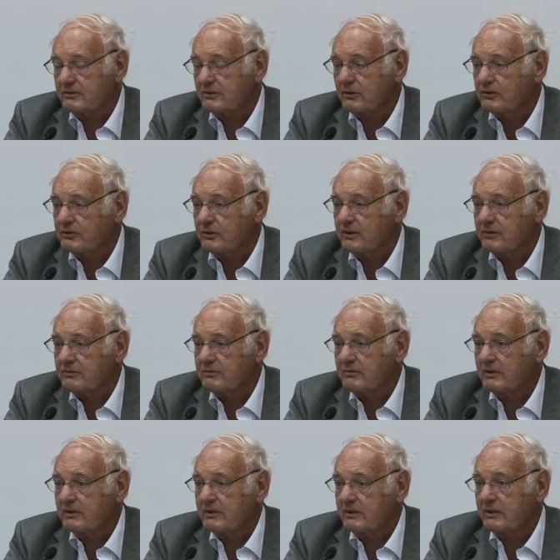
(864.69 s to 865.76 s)

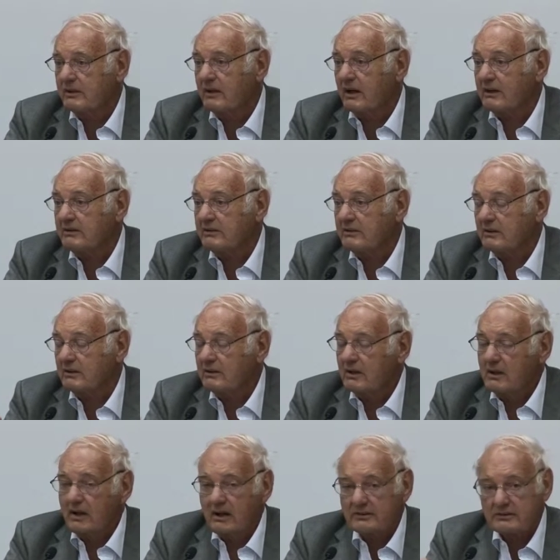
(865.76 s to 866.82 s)
socialism in
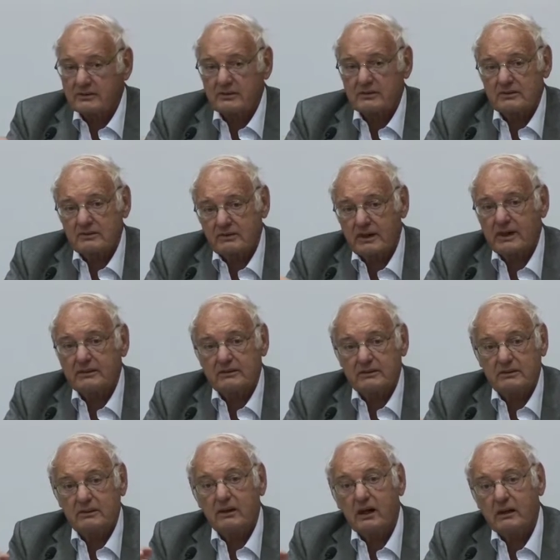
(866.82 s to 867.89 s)

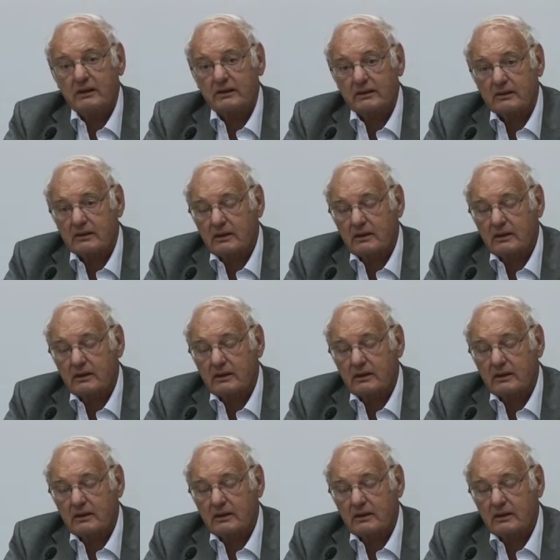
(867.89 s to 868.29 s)
1989